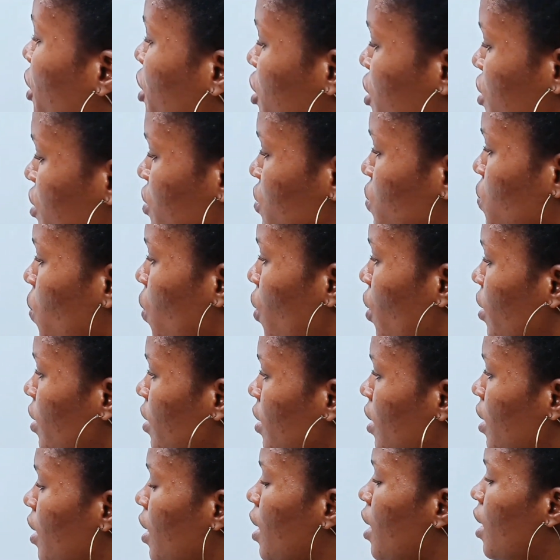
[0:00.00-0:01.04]
which is
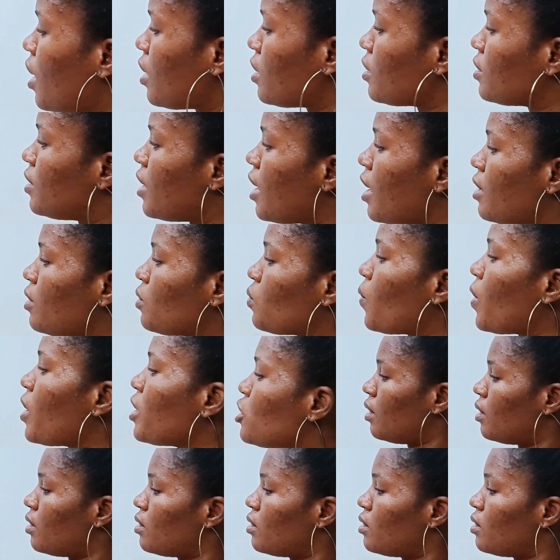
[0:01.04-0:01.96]
1. Then